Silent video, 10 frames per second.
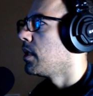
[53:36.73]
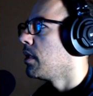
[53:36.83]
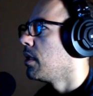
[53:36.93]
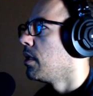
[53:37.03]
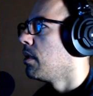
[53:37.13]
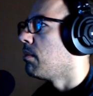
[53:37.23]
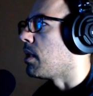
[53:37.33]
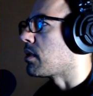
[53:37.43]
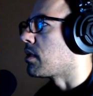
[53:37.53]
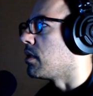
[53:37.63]
Master
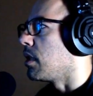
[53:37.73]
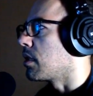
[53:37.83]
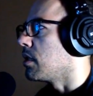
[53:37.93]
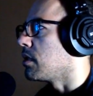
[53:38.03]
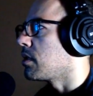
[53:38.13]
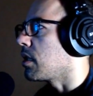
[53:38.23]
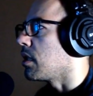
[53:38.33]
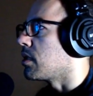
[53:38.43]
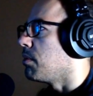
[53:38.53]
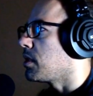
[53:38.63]
Duncan's techniques
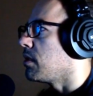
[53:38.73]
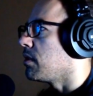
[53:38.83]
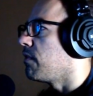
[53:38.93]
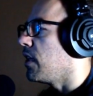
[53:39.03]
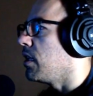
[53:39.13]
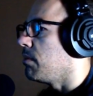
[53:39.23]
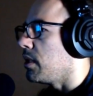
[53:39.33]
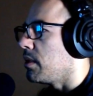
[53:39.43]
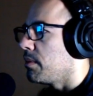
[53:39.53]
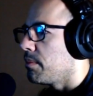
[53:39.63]
mustn't fail me.
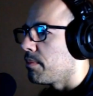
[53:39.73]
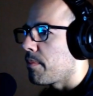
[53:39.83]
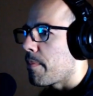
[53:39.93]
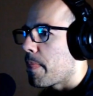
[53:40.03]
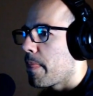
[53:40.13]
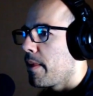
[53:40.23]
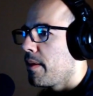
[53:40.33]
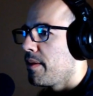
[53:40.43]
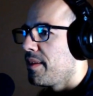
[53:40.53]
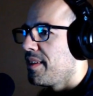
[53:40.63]

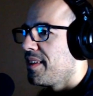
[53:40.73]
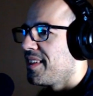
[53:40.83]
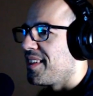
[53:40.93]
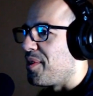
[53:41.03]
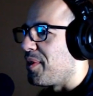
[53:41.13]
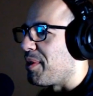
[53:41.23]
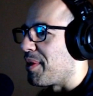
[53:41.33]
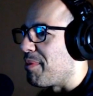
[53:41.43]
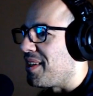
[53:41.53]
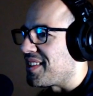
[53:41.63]
Oh, here we go.
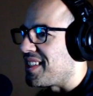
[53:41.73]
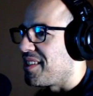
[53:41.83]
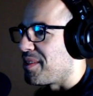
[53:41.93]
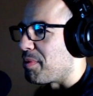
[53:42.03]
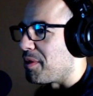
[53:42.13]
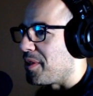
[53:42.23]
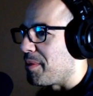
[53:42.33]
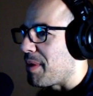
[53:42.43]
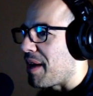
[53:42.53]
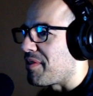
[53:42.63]
Paul says, here's a pro tip.
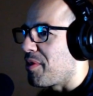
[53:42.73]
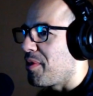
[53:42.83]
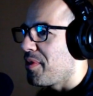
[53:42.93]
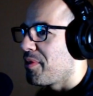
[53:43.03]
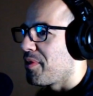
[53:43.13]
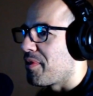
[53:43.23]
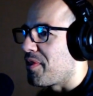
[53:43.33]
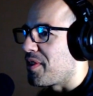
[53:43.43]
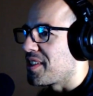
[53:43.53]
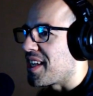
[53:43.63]
After going through the first
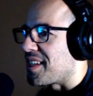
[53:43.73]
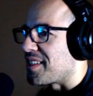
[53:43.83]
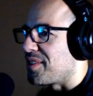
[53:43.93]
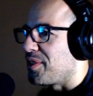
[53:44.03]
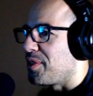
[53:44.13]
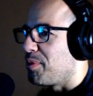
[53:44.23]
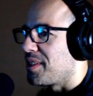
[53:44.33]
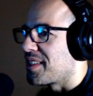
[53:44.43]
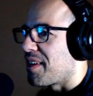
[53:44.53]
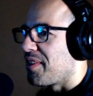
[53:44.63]
castle, you will
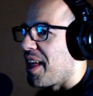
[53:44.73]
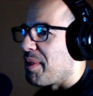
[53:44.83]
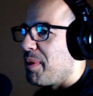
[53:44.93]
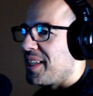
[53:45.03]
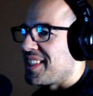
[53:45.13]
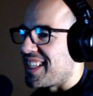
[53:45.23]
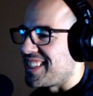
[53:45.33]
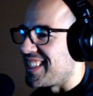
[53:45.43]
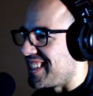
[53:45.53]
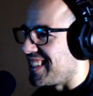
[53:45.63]
discover that the princess
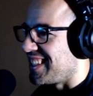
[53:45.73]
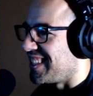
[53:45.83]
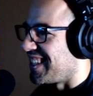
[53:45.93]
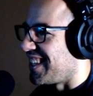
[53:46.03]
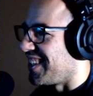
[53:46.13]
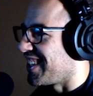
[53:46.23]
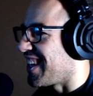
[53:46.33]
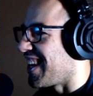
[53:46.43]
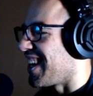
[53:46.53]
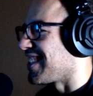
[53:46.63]
is in another
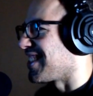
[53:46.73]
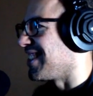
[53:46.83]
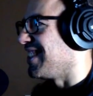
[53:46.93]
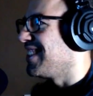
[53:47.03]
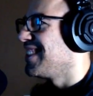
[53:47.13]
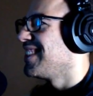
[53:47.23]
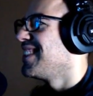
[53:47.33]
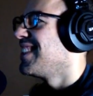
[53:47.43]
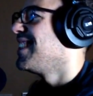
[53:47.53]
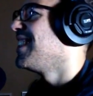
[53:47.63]
castle.
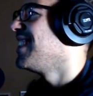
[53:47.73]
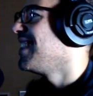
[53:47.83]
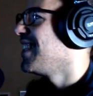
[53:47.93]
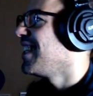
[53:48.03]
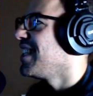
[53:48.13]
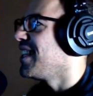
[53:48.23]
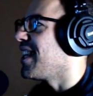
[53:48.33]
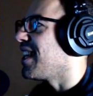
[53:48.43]
Yeah, it doesn't